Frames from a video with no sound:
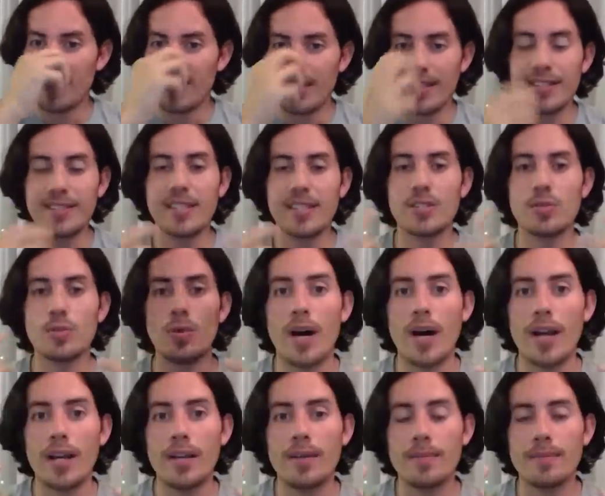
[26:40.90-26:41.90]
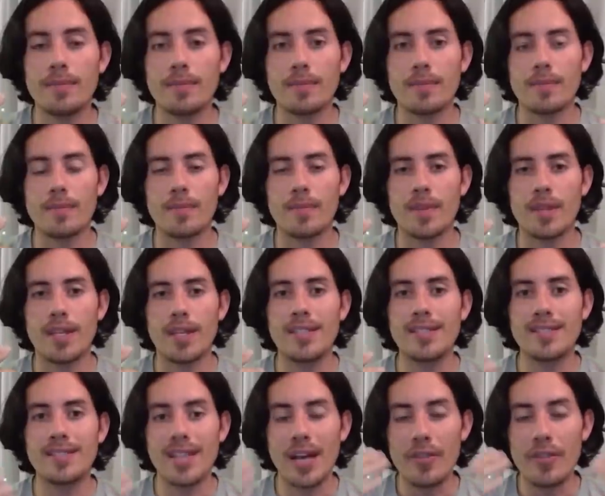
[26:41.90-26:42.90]
This is why
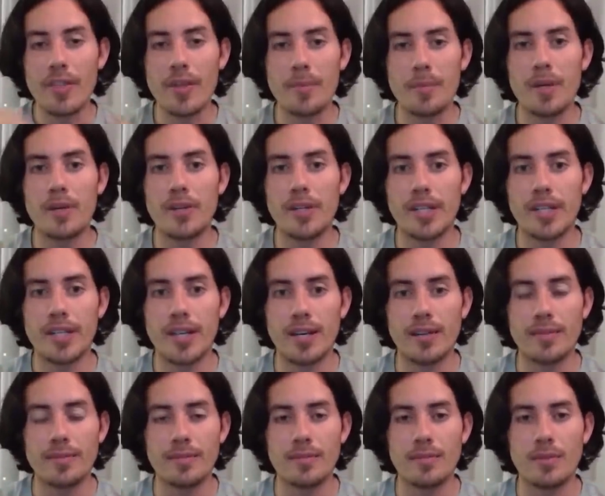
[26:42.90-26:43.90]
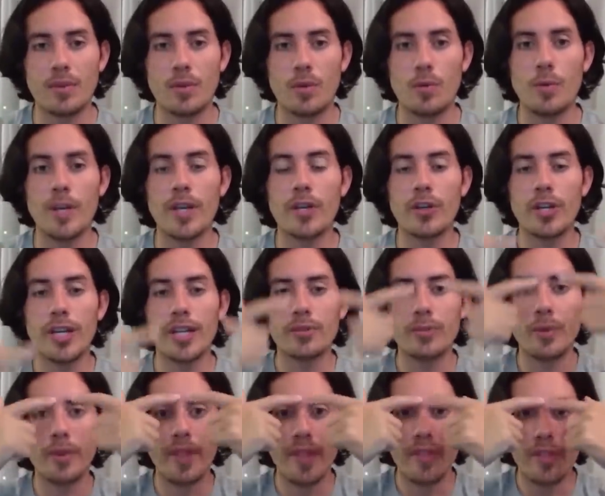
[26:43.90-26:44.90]
in South America we connect
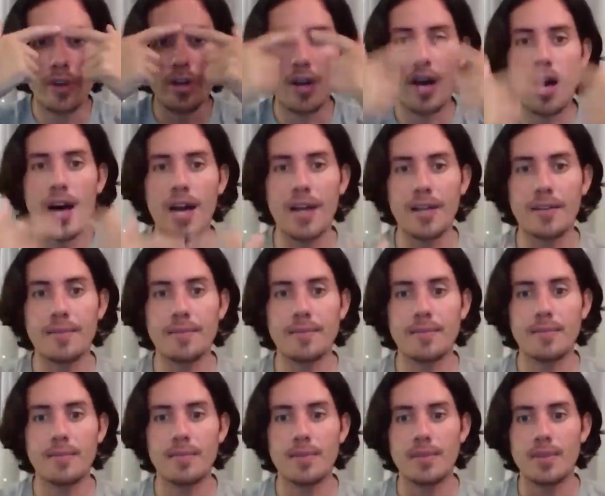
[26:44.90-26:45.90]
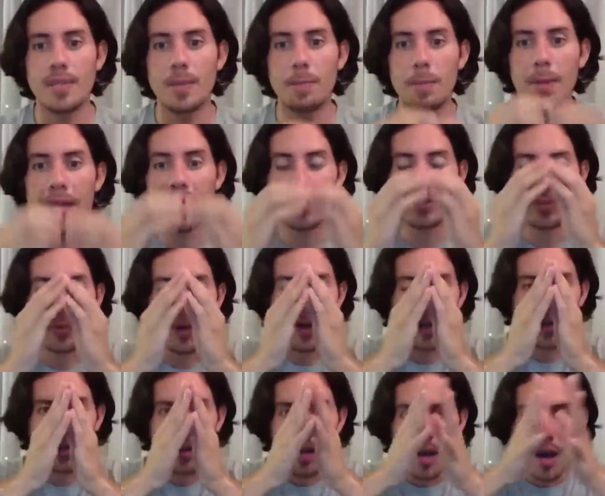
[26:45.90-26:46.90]
with the third eye, the place
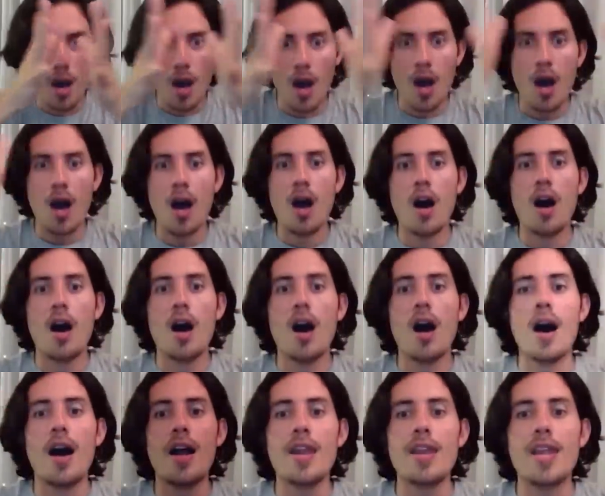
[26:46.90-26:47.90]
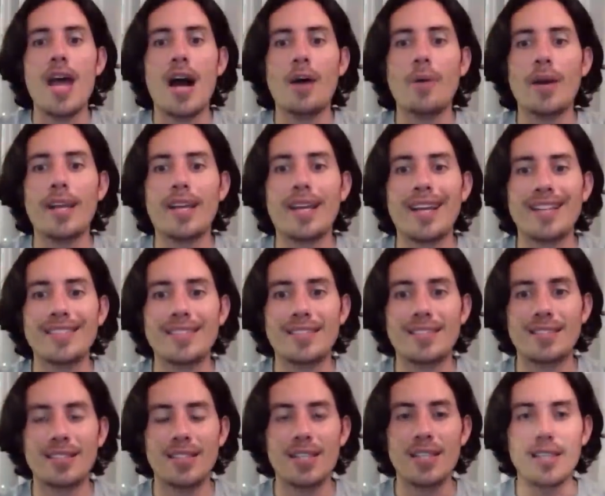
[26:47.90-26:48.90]
where now I can
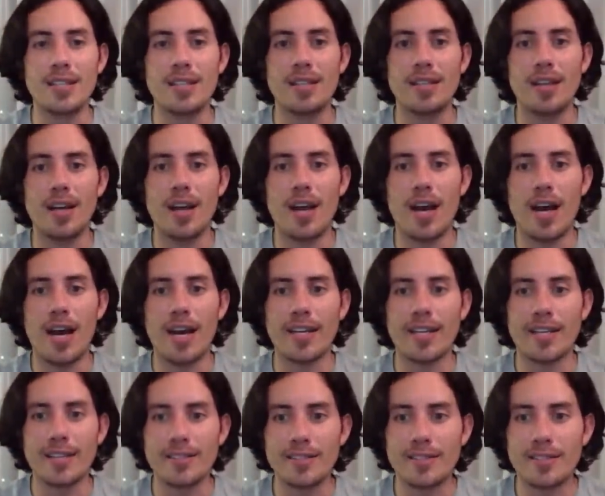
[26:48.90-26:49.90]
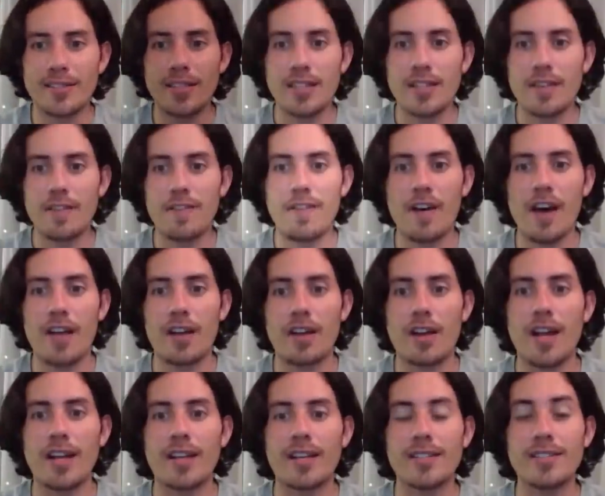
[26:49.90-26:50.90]
see the
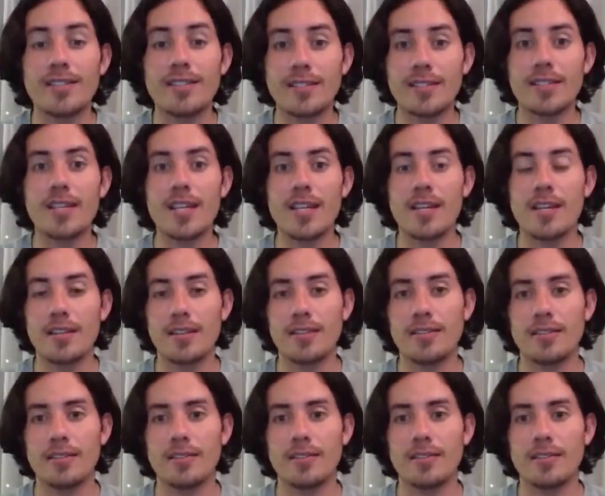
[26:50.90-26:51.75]
fire, I can see.